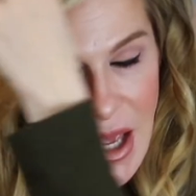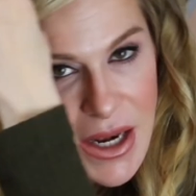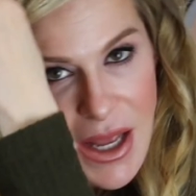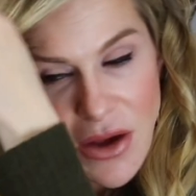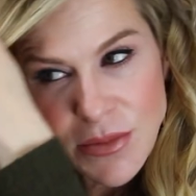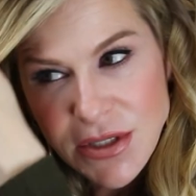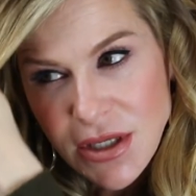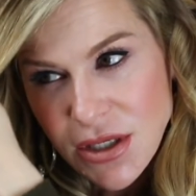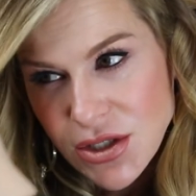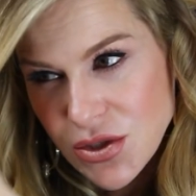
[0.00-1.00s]
And now I'm just
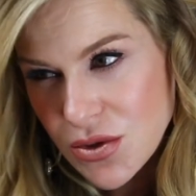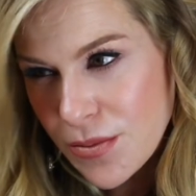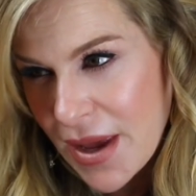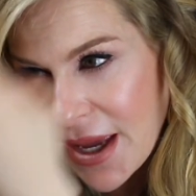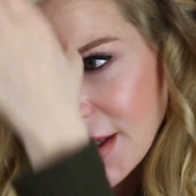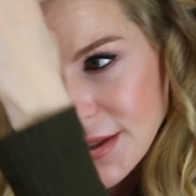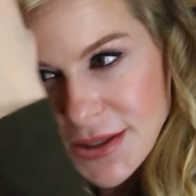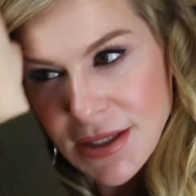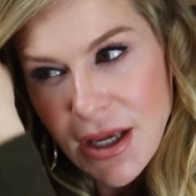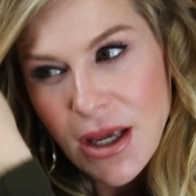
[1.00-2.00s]
going to do the
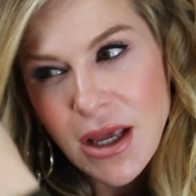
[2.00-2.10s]
bangs.